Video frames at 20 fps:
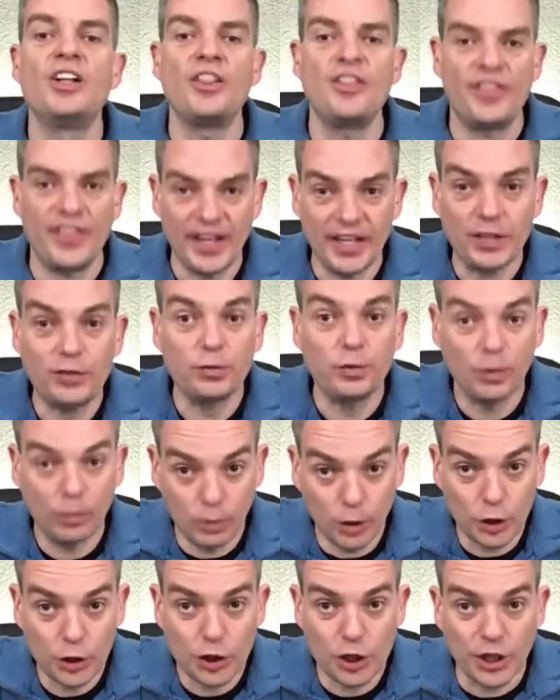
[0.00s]
Thanks for
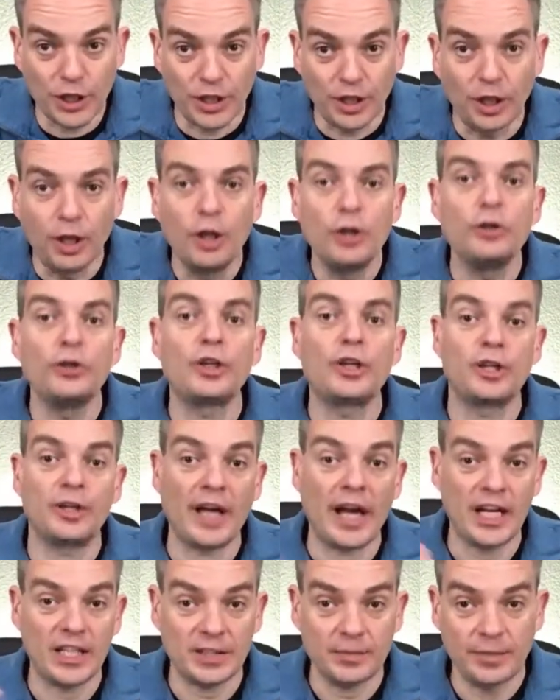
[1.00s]
watching. You can
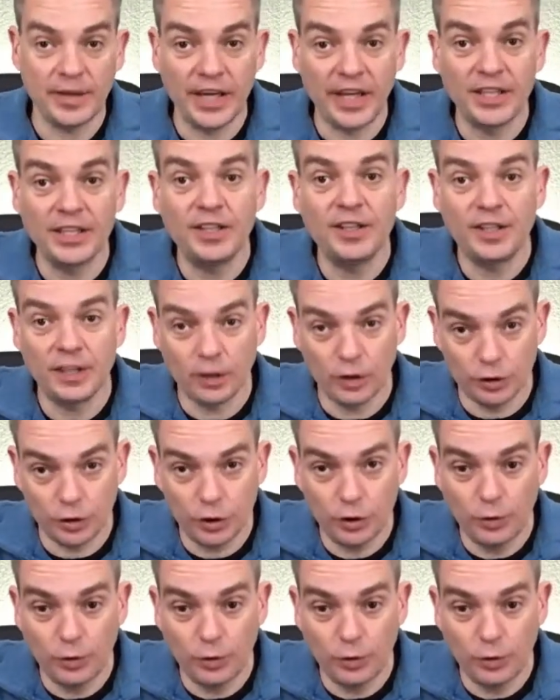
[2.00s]
ask me anything on